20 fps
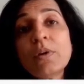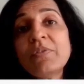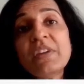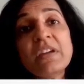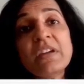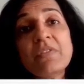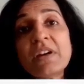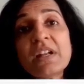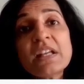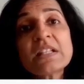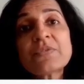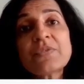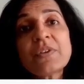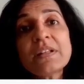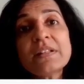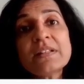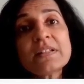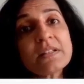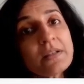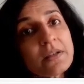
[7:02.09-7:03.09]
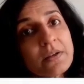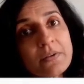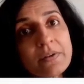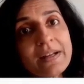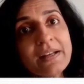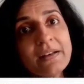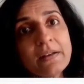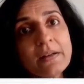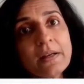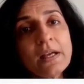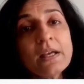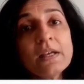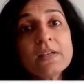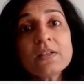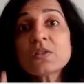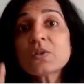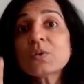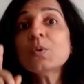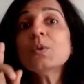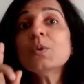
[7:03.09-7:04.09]
who have given us funds, right?
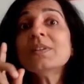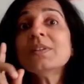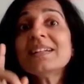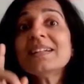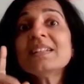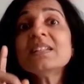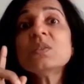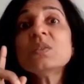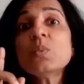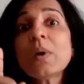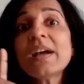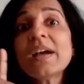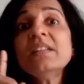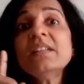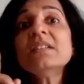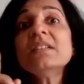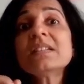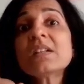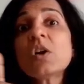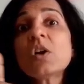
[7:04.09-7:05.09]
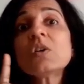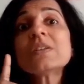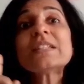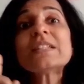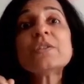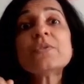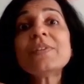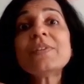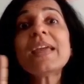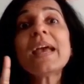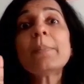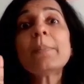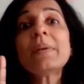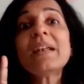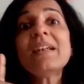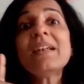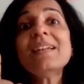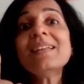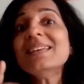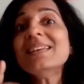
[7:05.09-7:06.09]
So that is why this cost of
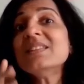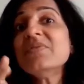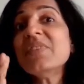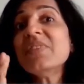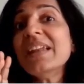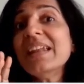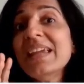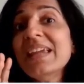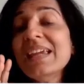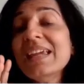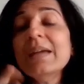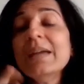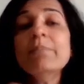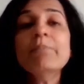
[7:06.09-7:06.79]
capital is very